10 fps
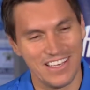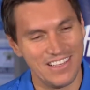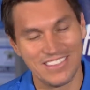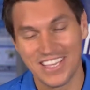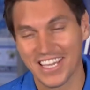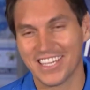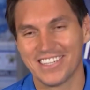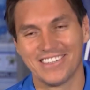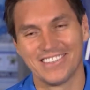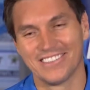is
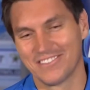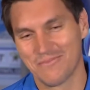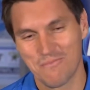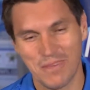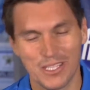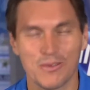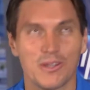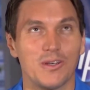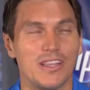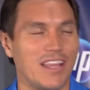taking me to
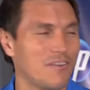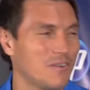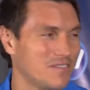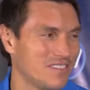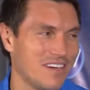another level.